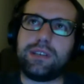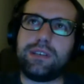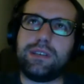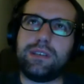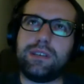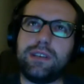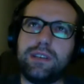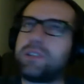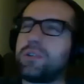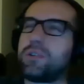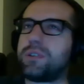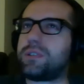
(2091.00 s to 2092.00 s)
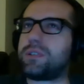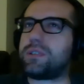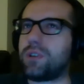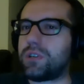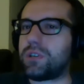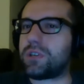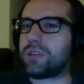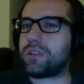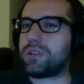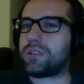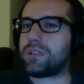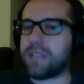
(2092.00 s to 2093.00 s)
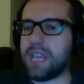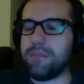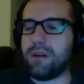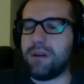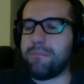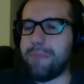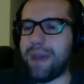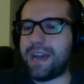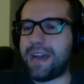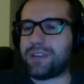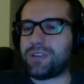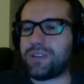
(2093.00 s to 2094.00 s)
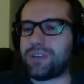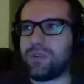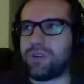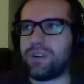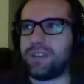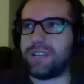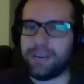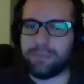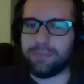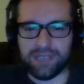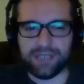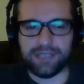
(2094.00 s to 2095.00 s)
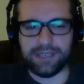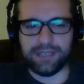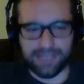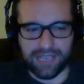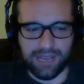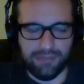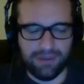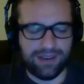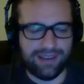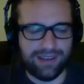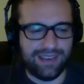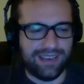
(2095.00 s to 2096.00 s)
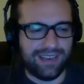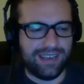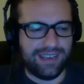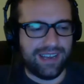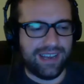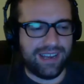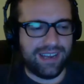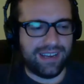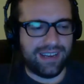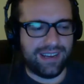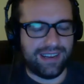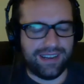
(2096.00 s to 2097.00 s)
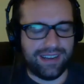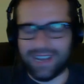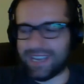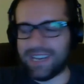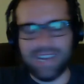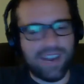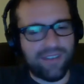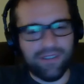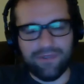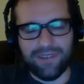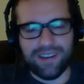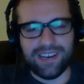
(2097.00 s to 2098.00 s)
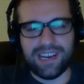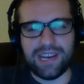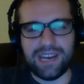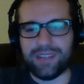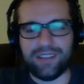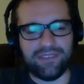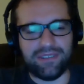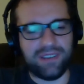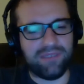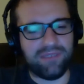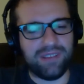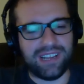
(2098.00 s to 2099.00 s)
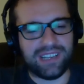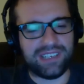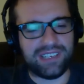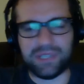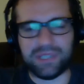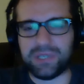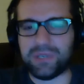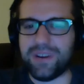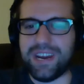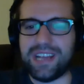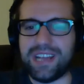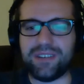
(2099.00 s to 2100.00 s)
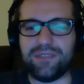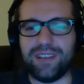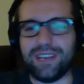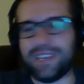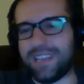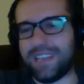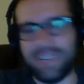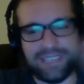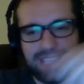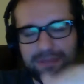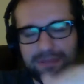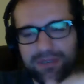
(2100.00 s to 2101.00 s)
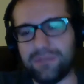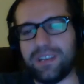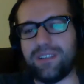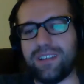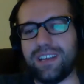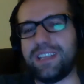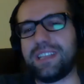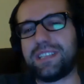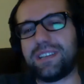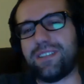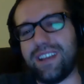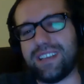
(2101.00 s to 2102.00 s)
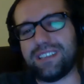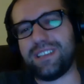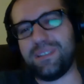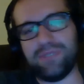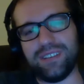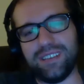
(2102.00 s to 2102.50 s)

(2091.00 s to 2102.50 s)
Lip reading: does your search schema match your data persistence schema? And I can never find anyone that will give me like just a straight answer of like, yes, absolutely, or like, that's crazy. You would